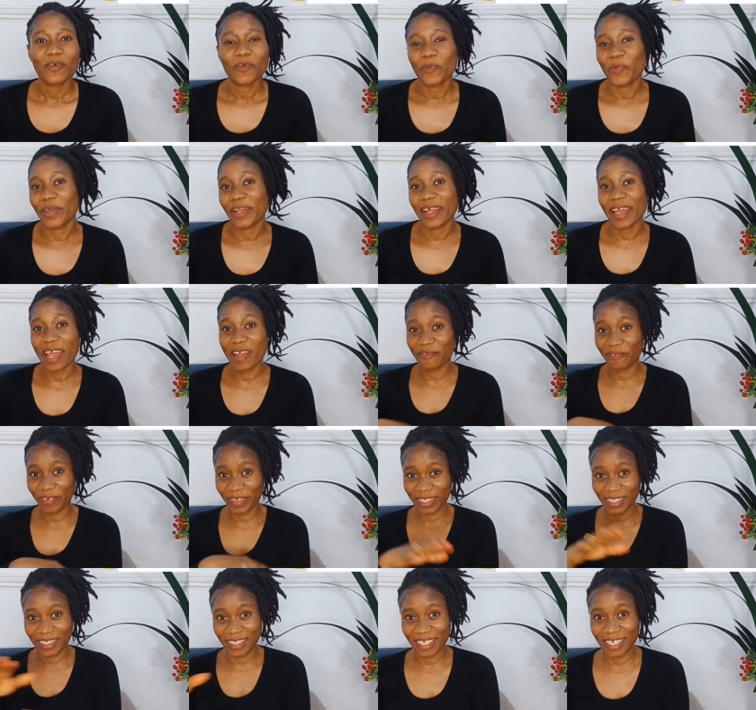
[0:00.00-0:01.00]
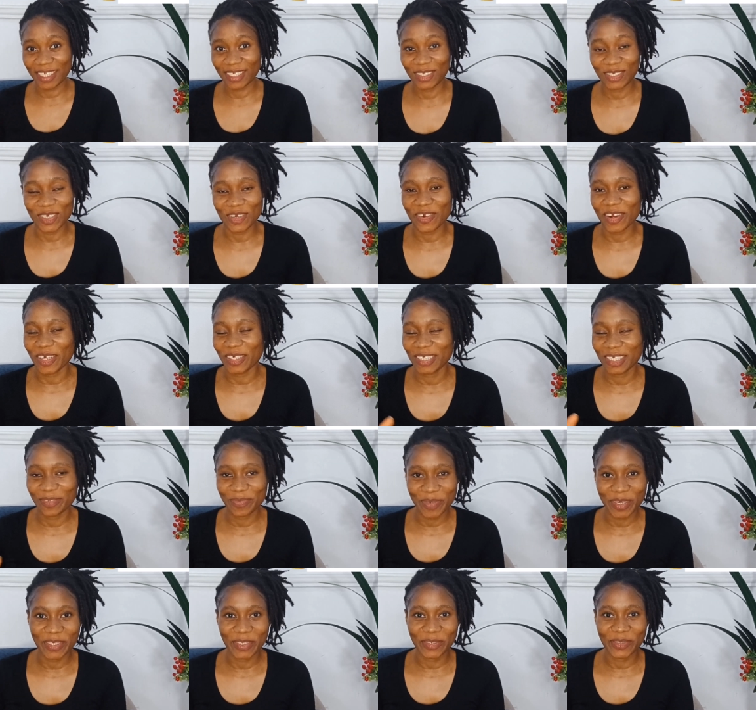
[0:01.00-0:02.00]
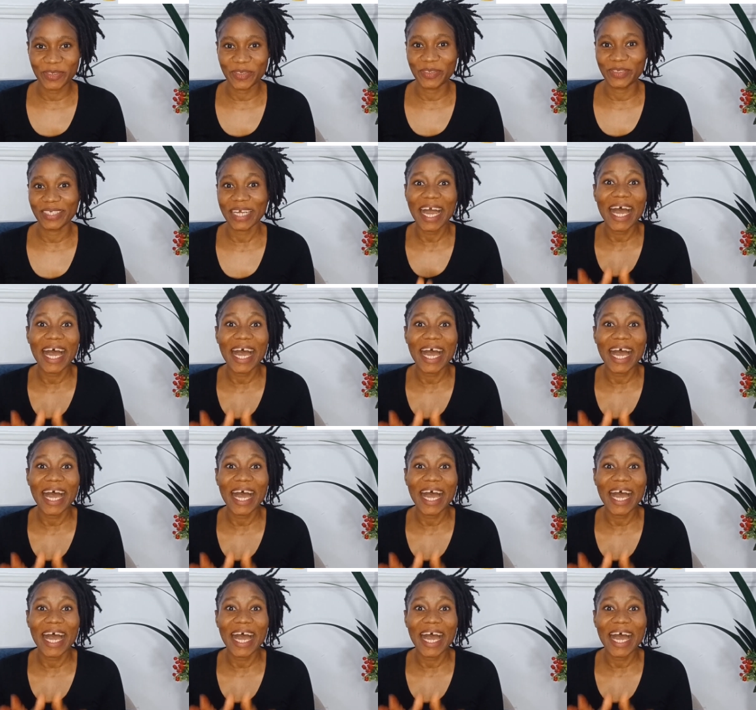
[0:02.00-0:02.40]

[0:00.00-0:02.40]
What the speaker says: with everything surrounding motherhood.